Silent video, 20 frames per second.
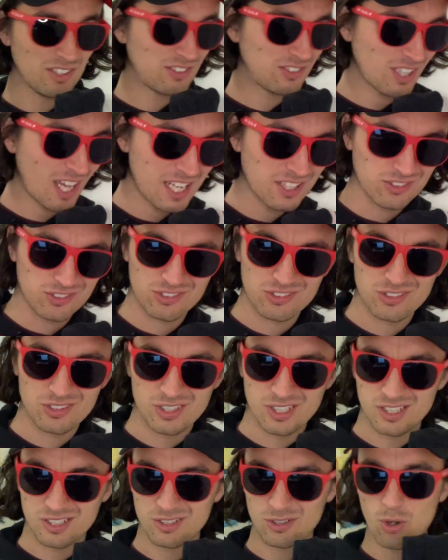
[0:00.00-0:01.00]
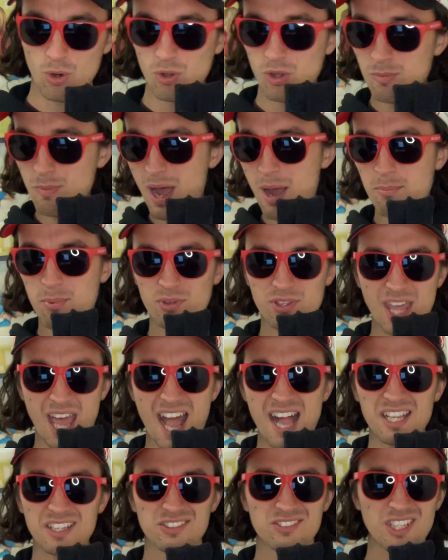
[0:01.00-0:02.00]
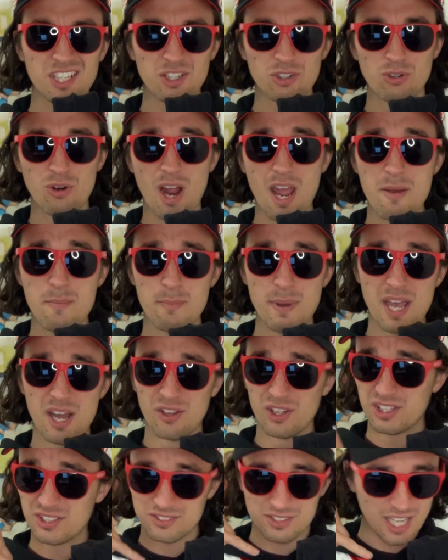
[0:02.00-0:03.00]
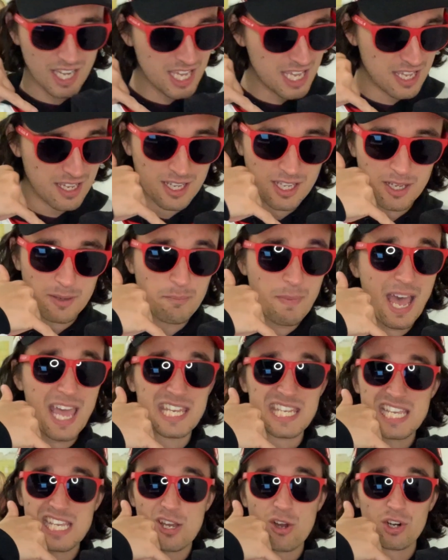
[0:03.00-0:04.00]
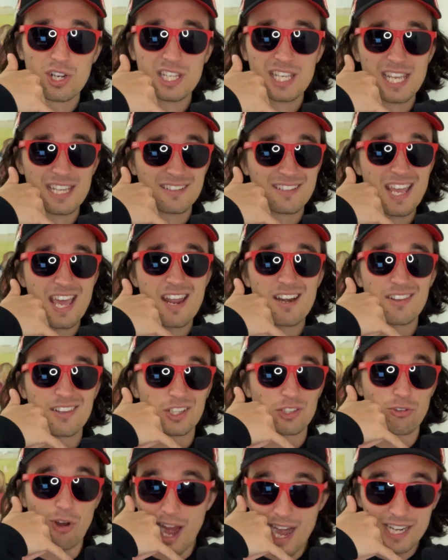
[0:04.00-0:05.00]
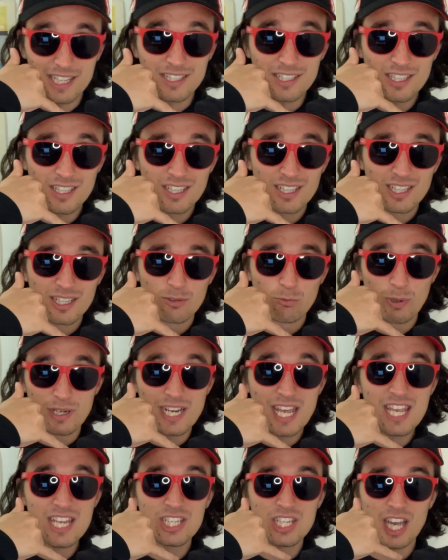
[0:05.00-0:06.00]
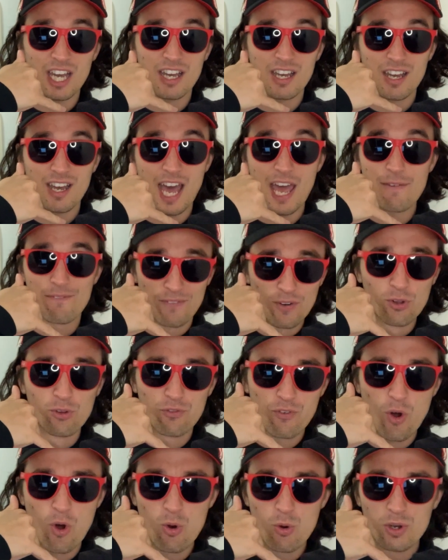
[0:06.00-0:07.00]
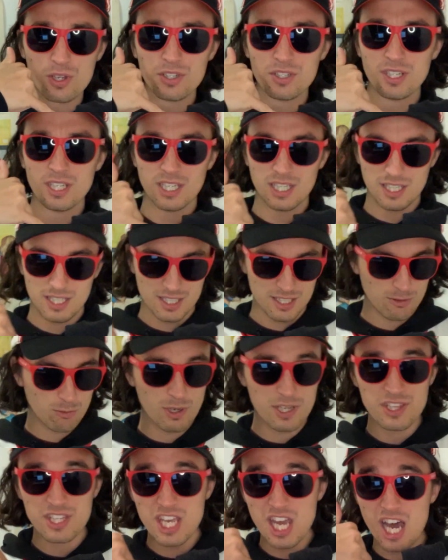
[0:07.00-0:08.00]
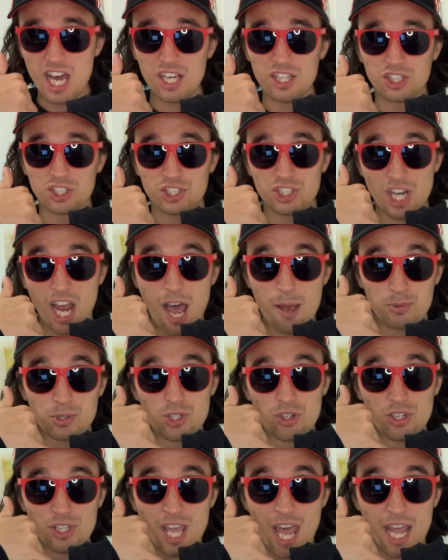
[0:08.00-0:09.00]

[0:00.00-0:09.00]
Saints call him up on the Alexander Graham Bell and say, mate, you got to get down to the granny. We need you at full forward with the sharp shooting